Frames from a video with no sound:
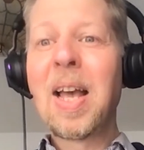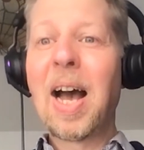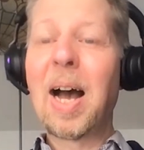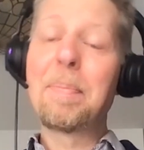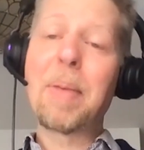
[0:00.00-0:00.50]

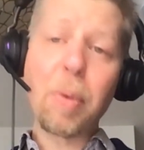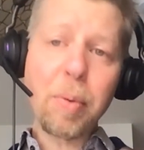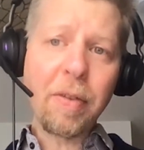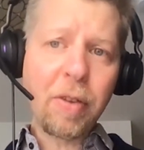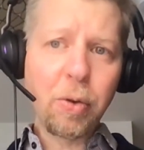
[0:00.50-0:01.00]
But what
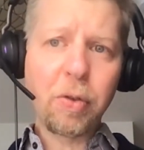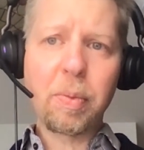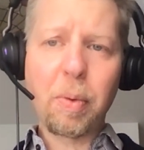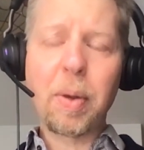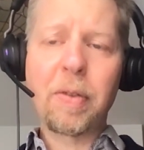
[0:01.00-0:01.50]
we
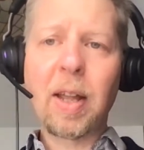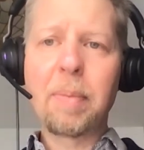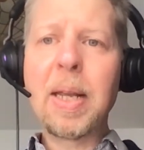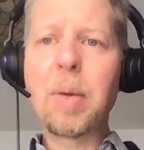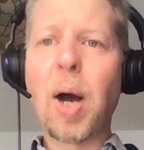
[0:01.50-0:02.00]
have done
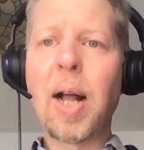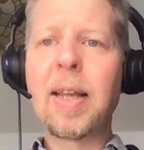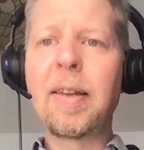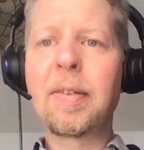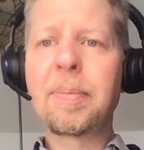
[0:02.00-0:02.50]
meanwhile
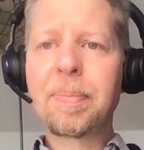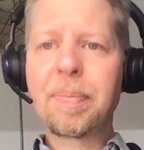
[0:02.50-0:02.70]
is